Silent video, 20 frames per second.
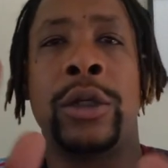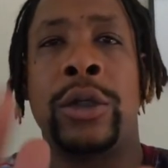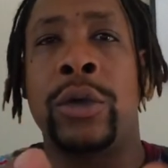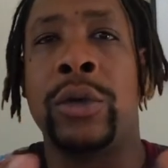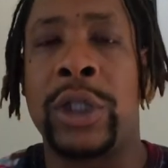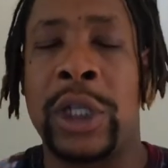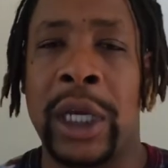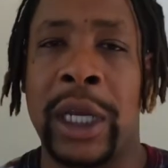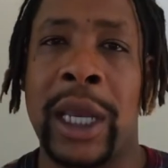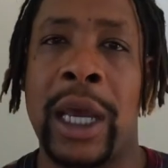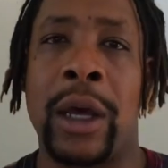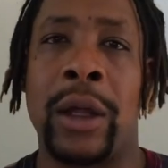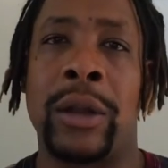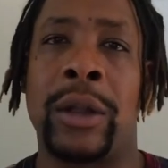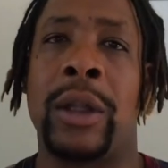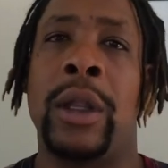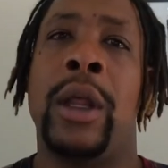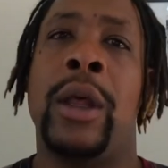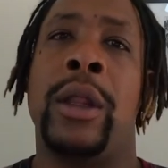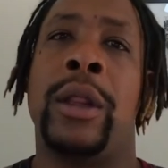do check
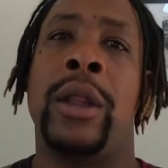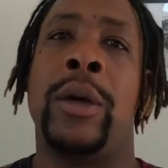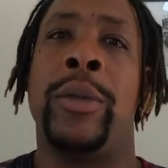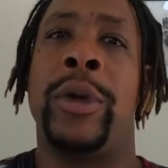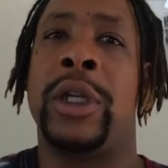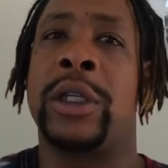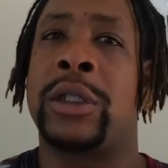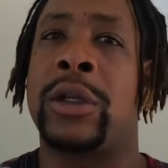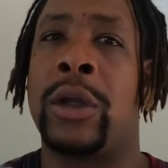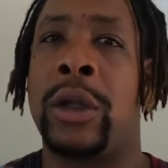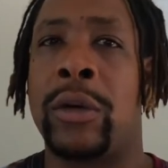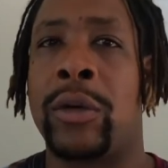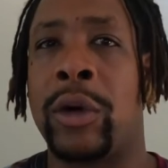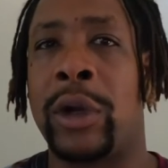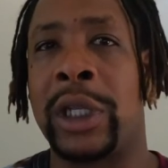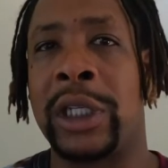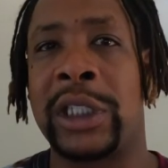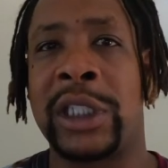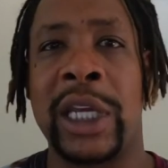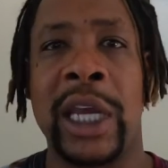out the Minnesota
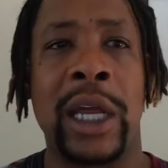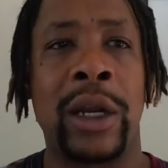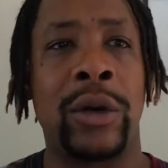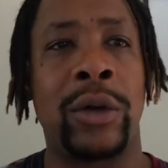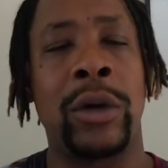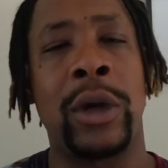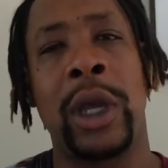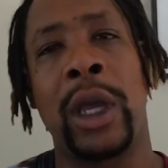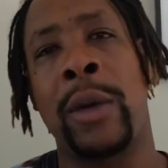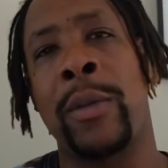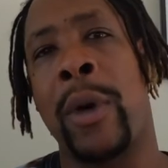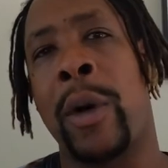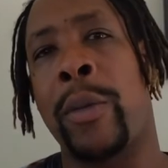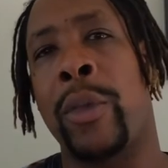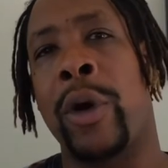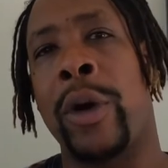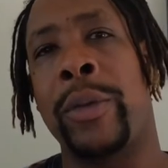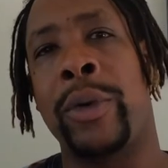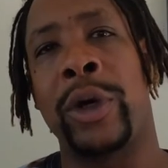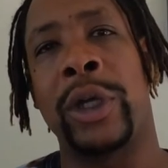Rolling channel and my
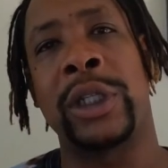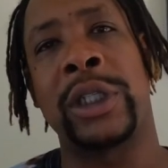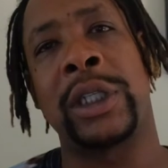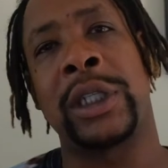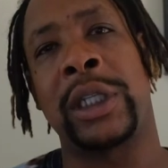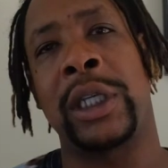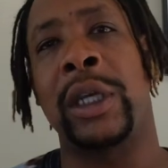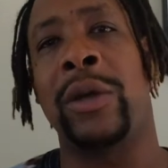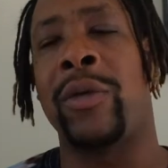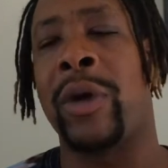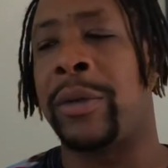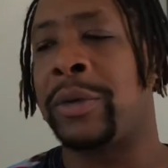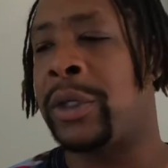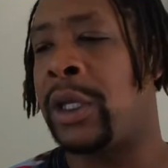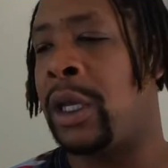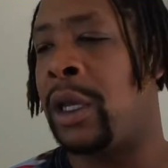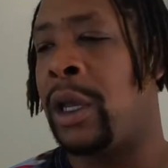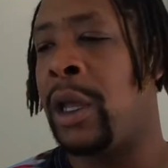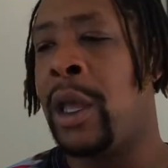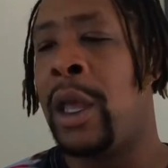boy Butch as he
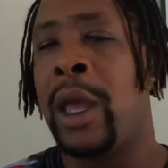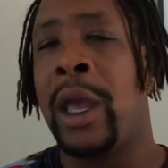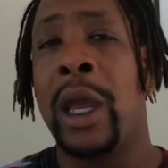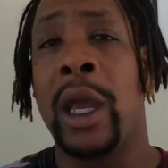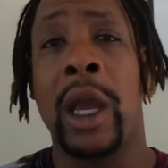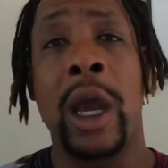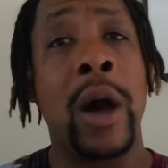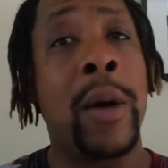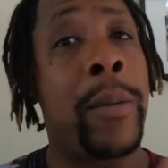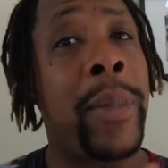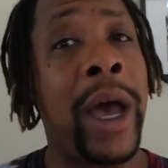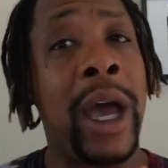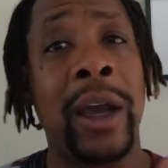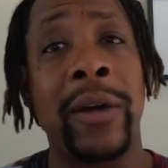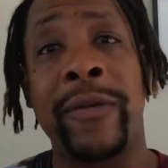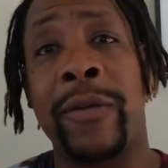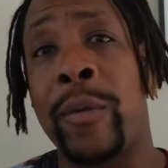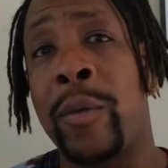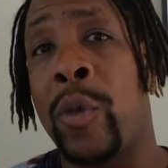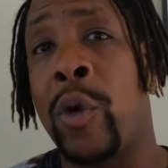reps it. Come
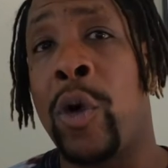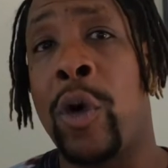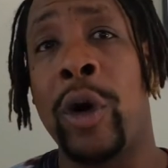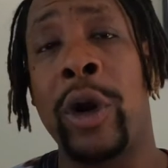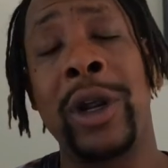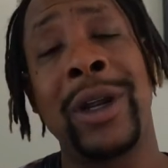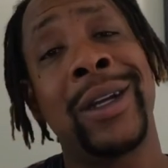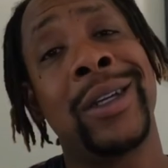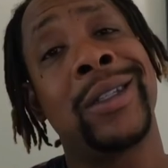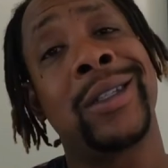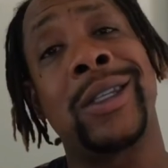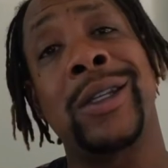back for more.